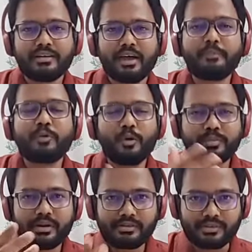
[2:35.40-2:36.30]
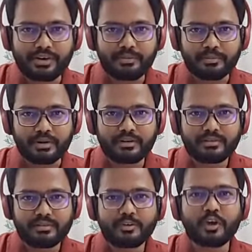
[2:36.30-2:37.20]
appropriate treatment
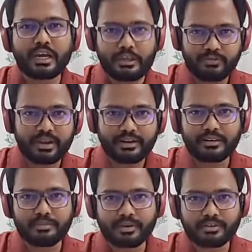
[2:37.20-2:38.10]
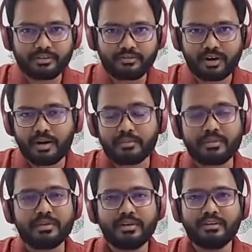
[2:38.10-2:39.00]
to alleviate the patient from
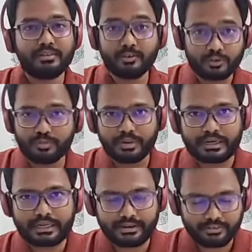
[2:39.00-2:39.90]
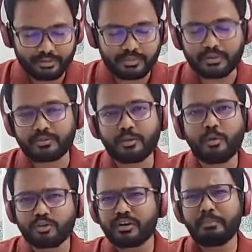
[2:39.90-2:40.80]
those particular symptoms
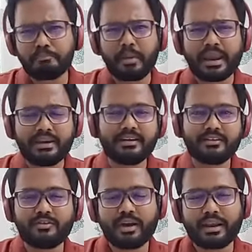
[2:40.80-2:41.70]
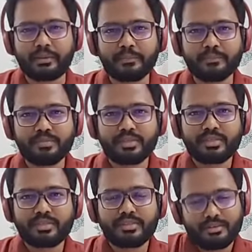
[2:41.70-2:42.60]
mostly pain and swelling
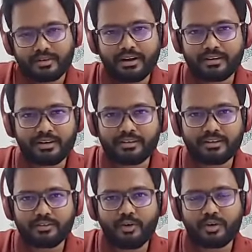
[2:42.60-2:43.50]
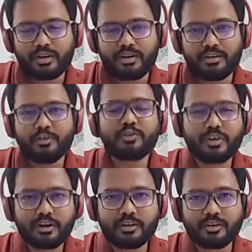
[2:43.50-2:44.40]
right so that's what uh,
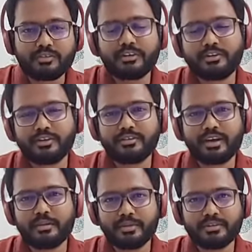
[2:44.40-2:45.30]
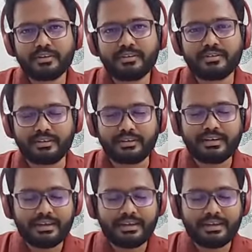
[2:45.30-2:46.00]
usually constitutes an emergency